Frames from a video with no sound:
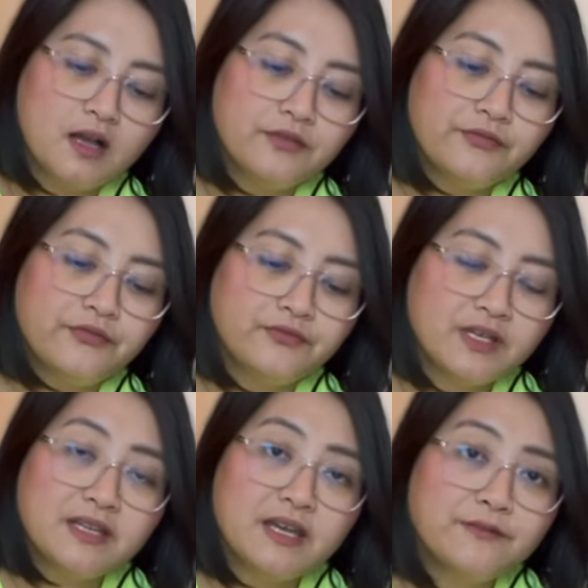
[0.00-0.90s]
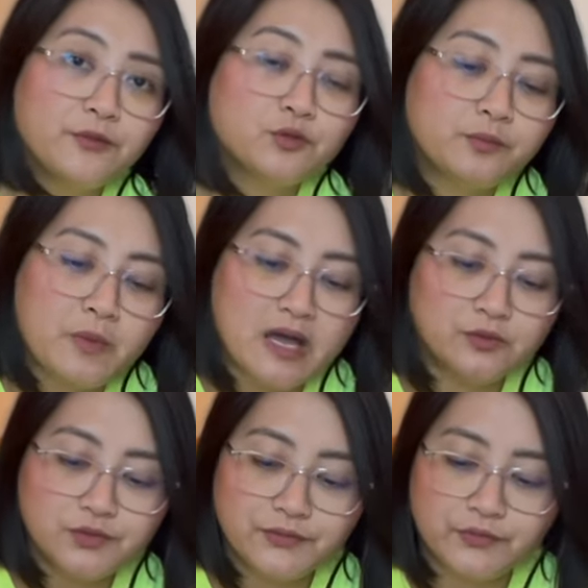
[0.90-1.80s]
an iPhone
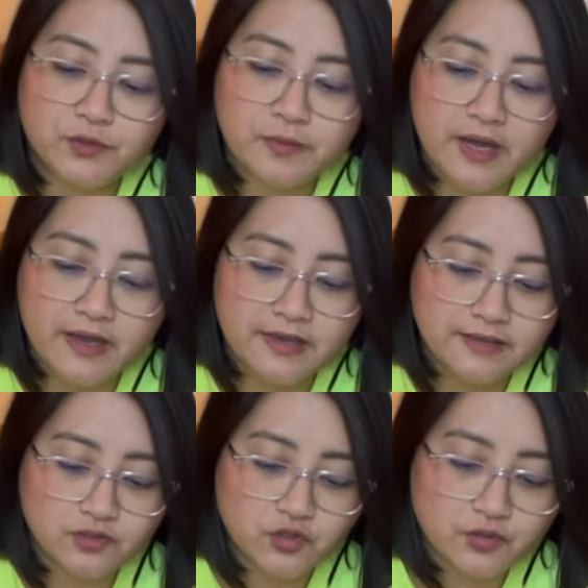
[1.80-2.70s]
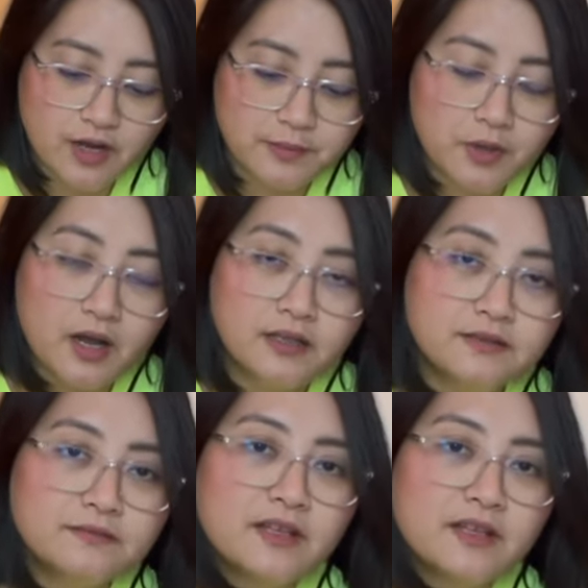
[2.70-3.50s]
mount for my tripod,